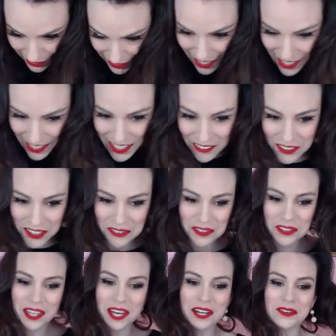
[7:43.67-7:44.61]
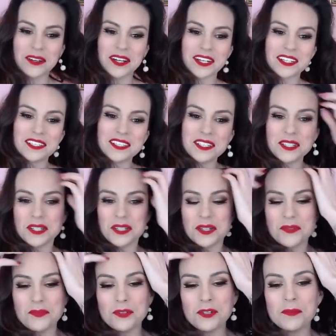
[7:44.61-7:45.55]
I can't get rid of you that quick.
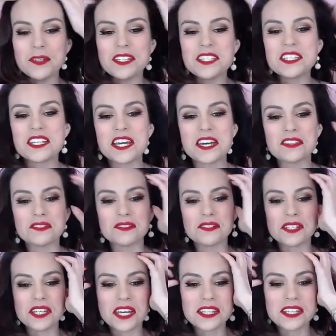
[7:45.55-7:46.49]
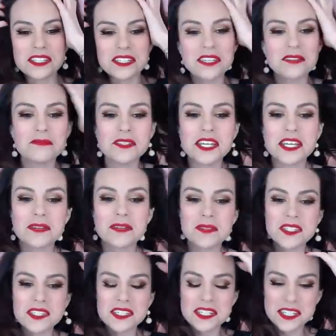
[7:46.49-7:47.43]
We'll be together again someday,
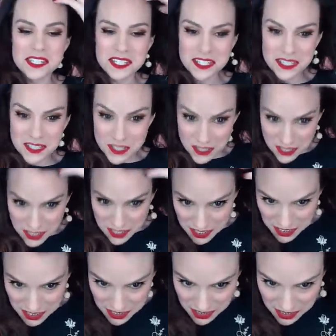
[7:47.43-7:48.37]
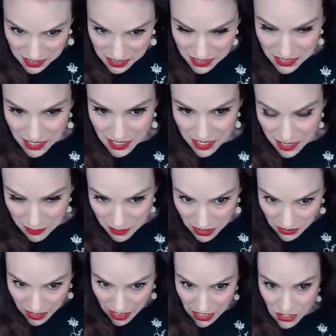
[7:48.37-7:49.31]
Missy.
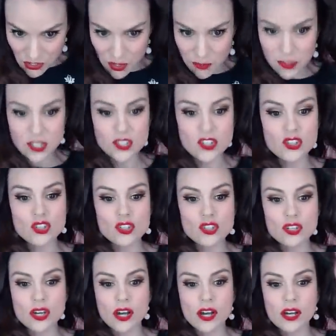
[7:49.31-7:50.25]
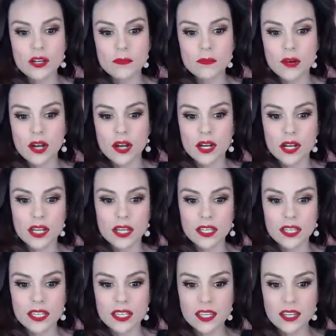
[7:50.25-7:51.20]
Okay, so I'm going to start
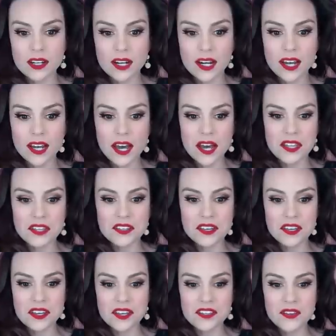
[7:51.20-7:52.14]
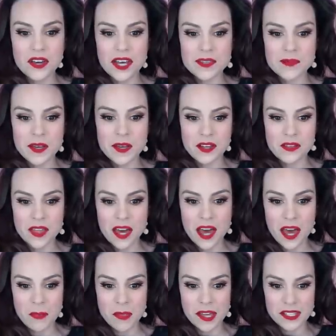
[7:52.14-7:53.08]
parting here. And you guys might know
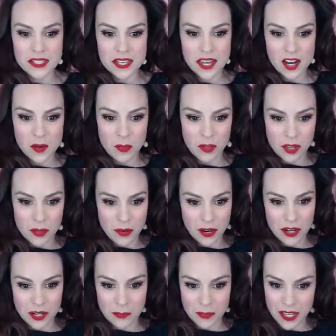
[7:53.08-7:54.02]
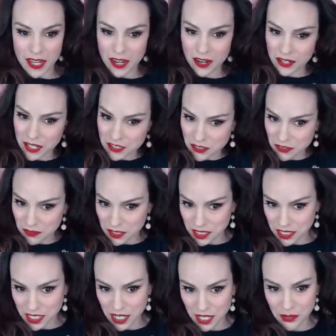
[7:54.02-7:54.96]
that I'm like terrible at parting my hair and I don't
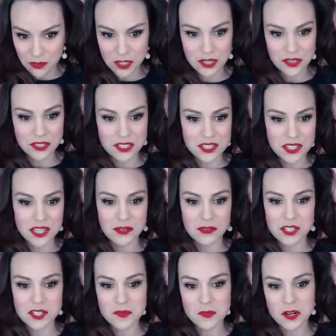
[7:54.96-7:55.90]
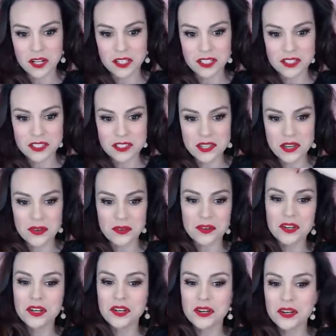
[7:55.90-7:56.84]
really care what it looks like when it's parted.
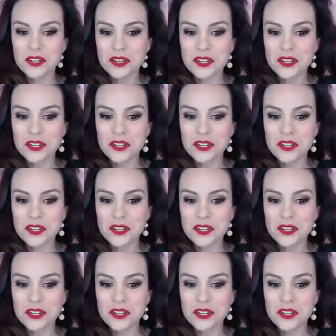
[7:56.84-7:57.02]
So,